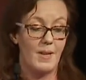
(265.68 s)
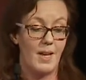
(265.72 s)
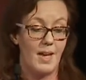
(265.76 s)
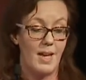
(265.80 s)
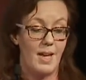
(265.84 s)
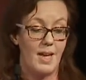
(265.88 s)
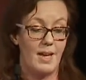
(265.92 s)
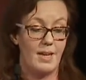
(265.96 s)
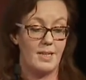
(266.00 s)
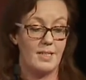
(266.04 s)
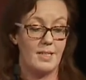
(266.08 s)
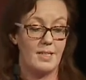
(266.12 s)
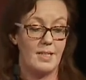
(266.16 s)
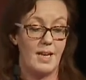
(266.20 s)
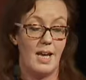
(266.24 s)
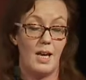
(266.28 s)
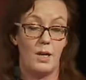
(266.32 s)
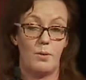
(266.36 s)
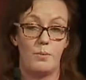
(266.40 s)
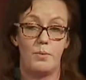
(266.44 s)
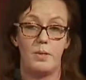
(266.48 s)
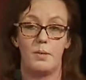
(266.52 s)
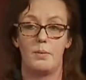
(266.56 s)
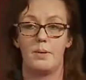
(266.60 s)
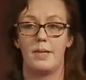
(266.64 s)
and
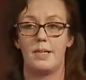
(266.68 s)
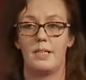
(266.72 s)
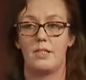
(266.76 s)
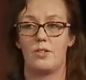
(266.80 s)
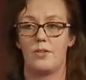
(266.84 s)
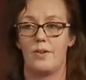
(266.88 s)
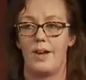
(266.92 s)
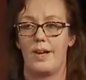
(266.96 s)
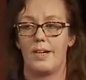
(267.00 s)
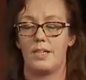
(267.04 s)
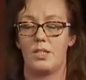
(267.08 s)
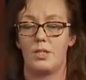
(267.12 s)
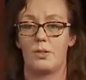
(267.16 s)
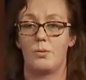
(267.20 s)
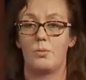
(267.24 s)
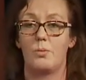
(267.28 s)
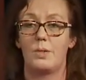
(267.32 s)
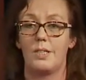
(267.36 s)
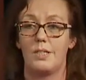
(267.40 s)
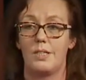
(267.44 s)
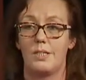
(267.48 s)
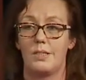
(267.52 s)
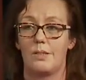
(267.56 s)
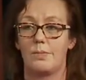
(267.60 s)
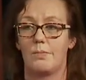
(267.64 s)
equitable interaction,
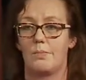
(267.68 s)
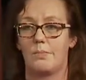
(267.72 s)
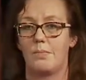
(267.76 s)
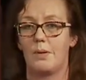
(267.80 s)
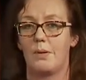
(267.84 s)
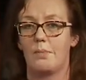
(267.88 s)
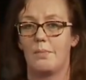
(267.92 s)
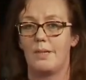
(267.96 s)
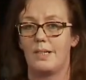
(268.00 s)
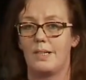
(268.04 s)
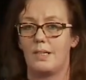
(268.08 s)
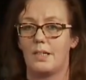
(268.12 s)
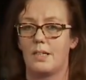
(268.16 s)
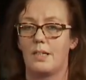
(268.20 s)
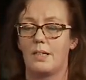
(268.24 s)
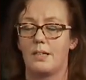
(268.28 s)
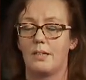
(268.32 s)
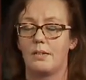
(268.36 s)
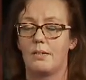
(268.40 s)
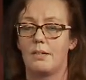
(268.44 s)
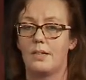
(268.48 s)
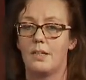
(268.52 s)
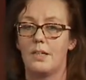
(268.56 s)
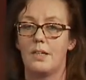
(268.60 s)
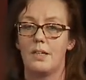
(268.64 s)
which is probably the,
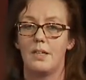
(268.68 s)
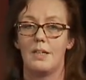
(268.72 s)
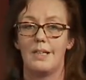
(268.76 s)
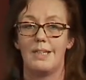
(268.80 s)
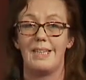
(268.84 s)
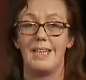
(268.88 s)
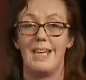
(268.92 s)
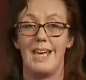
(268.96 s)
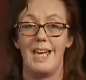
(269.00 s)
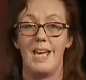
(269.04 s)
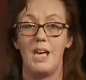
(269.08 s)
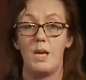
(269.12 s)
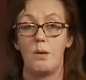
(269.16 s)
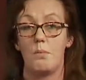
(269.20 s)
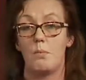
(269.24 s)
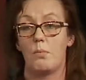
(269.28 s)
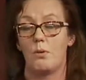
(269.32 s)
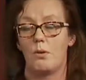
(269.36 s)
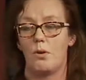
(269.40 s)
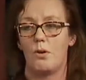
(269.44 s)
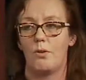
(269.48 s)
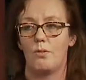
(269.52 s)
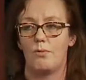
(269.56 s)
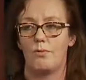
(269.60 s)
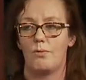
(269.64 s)
the aim
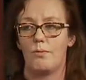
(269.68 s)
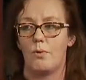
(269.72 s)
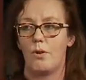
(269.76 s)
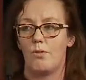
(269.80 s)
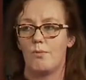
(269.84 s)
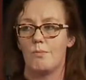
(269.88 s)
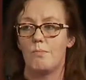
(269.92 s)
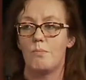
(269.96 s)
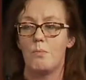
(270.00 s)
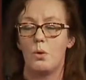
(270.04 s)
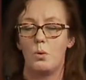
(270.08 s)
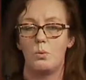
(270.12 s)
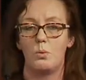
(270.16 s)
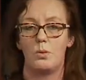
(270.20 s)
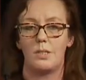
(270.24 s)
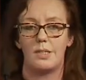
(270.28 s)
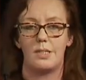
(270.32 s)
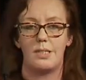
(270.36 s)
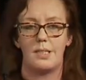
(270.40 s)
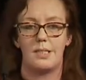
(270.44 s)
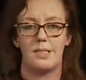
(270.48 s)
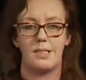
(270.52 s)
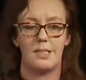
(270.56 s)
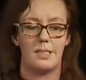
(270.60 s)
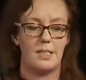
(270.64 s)
of, of most
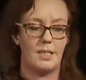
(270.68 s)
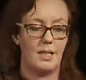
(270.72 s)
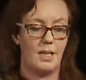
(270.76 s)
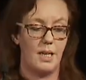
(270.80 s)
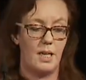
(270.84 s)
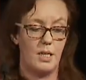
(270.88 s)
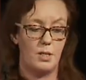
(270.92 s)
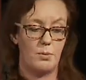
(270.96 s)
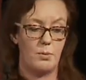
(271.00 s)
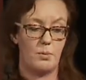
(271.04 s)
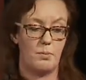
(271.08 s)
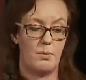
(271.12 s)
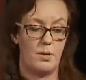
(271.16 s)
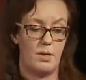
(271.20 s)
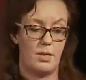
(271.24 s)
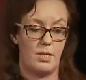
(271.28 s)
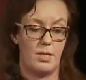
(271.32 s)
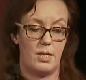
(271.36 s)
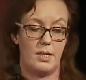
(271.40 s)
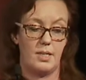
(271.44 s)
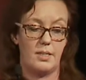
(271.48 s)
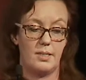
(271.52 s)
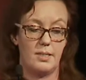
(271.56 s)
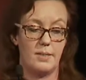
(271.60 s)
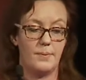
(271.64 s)
citizen engagement
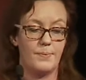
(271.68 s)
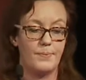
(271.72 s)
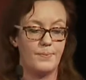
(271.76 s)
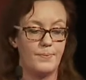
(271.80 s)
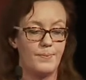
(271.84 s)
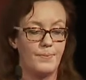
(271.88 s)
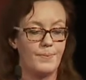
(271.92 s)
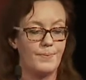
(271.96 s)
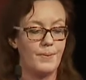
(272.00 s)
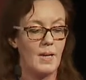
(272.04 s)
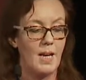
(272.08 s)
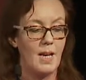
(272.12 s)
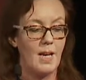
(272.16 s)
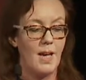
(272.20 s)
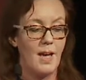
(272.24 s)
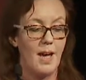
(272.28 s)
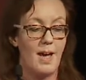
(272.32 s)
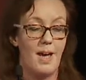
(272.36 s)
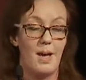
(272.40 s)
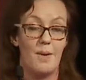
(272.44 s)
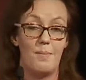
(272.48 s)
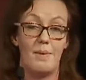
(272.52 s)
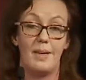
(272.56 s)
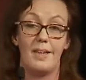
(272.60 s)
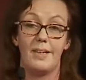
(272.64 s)
projects.
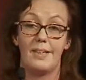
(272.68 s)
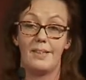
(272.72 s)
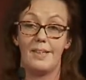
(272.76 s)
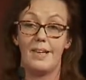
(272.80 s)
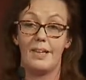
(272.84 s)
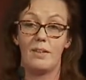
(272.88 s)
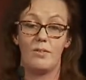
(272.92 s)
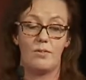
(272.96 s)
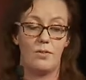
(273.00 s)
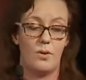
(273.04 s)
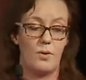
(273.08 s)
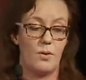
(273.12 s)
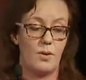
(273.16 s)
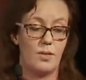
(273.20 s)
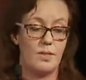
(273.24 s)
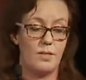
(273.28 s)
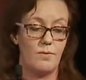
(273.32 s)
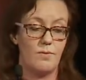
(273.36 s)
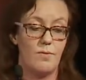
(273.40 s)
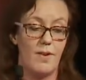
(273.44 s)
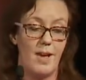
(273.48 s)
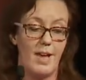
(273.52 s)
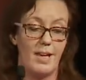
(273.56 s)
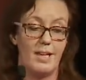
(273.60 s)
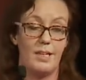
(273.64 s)
Um, and then, of course,
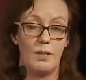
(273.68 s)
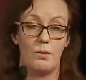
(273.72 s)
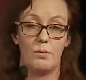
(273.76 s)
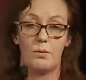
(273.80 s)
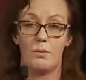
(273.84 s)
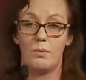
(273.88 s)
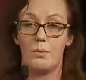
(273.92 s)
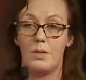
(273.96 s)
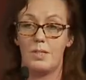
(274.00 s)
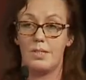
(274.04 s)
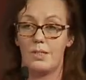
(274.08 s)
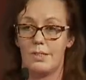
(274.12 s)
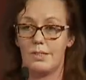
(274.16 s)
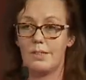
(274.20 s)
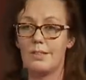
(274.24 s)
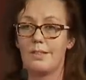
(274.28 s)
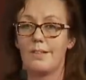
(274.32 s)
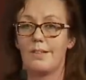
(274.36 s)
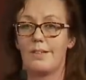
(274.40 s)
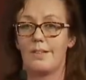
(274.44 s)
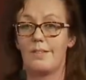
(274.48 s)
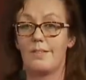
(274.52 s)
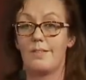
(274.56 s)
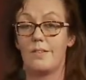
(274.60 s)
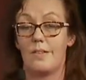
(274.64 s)
value, which
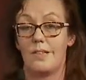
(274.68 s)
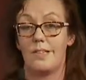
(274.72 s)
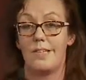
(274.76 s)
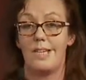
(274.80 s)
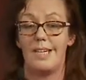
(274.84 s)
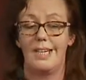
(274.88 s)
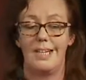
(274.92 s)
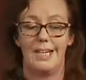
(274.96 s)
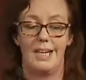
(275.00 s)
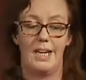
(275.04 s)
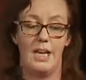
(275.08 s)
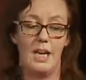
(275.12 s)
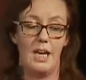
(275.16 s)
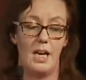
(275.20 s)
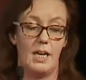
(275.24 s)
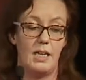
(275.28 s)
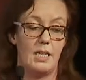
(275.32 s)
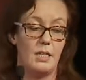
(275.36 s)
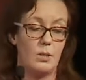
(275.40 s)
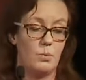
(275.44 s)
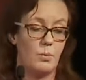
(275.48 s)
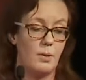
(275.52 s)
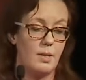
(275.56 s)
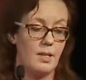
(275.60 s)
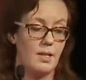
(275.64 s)
neatly
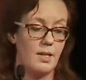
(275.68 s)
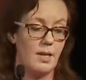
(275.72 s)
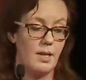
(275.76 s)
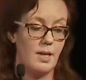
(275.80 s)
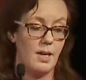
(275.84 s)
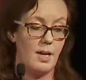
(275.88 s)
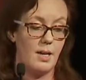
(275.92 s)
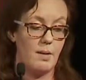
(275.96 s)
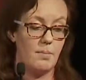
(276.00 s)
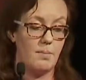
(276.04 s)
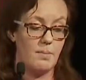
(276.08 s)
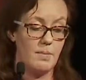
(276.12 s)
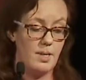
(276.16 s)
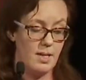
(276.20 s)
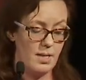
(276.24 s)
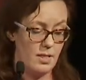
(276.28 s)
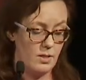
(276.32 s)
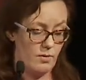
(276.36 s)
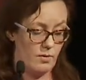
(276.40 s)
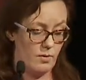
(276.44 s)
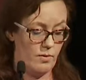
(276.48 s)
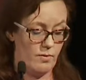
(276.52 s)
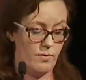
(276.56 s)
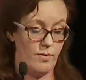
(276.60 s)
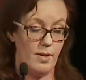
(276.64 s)
aligned with um,
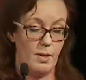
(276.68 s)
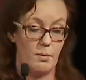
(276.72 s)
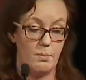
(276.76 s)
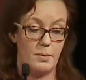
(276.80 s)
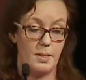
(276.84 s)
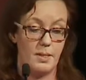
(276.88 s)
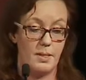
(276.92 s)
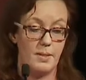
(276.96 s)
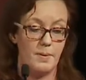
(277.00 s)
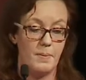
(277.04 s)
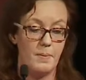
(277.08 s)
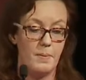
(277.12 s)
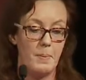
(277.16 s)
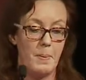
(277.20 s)
needs fulfillment.